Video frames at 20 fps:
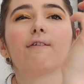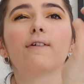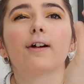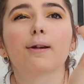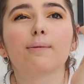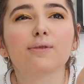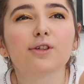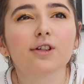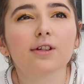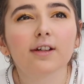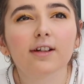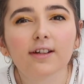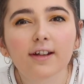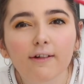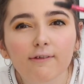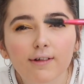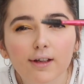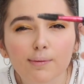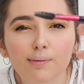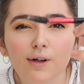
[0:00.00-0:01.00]
And I'm just going to
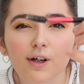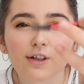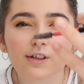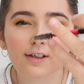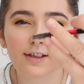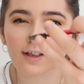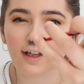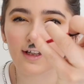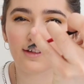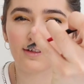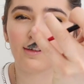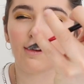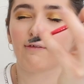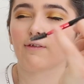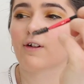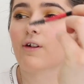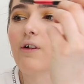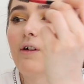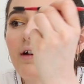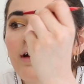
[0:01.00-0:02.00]
take this brush, this has
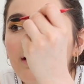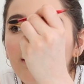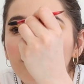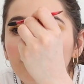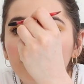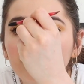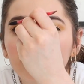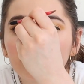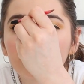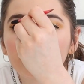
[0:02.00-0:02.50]
nothing on it. I'm